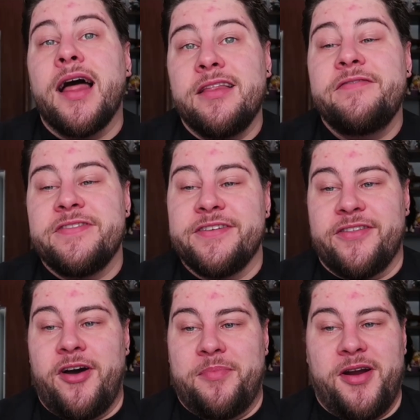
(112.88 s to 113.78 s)
I love this
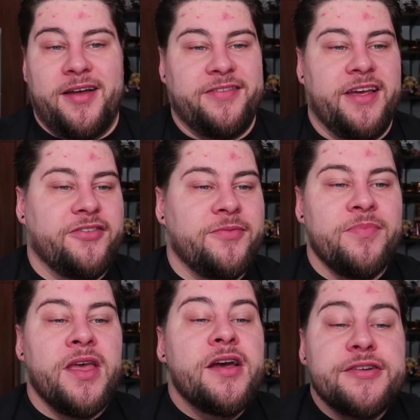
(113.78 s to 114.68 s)
thought process.
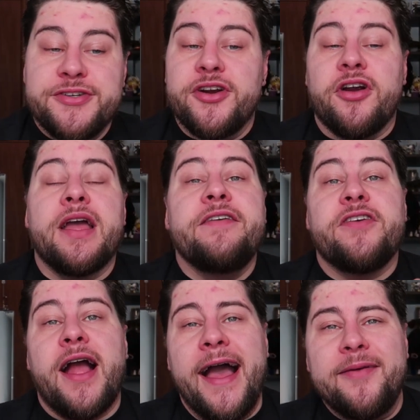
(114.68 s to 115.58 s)
Sure, if
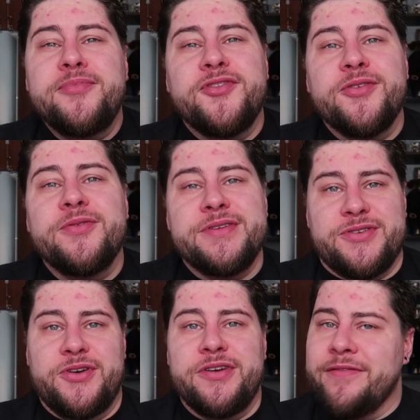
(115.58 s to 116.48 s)
you're absolutely
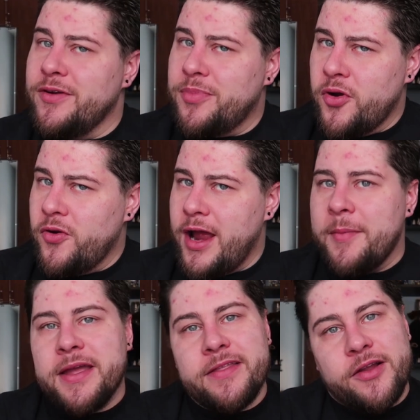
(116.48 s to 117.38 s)
certain of your
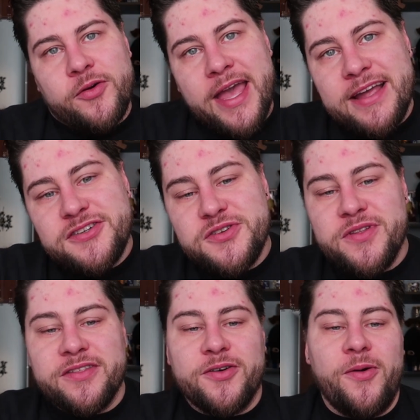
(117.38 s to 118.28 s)
programming and the location
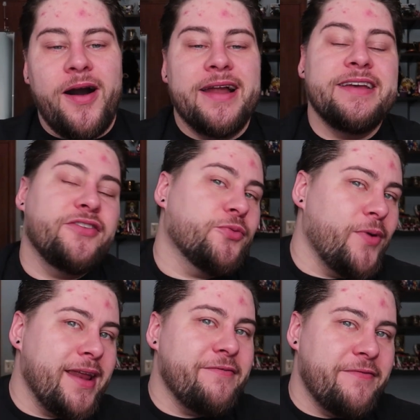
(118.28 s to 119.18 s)
that the quad is
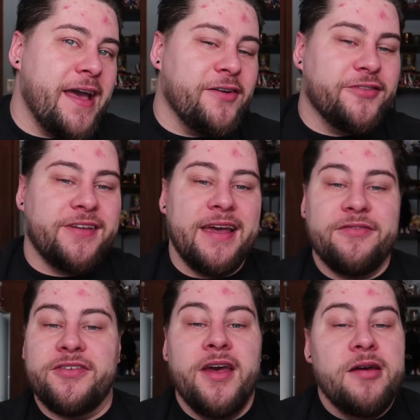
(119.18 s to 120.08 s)
when it
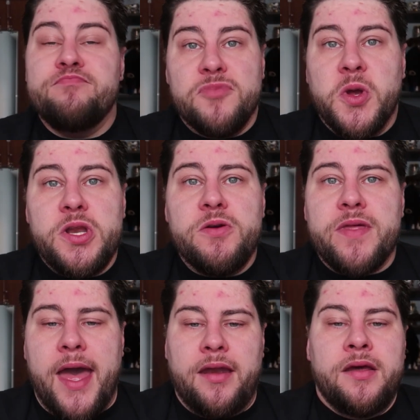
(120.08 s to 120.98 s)
fail-safes, you can do
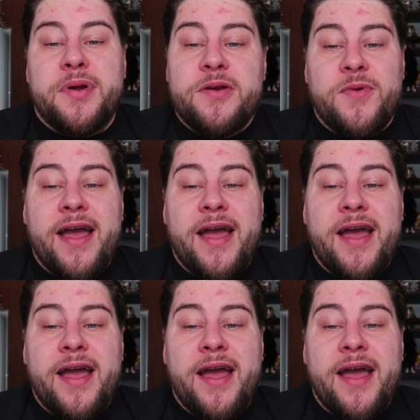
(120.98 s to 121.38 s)
that. But in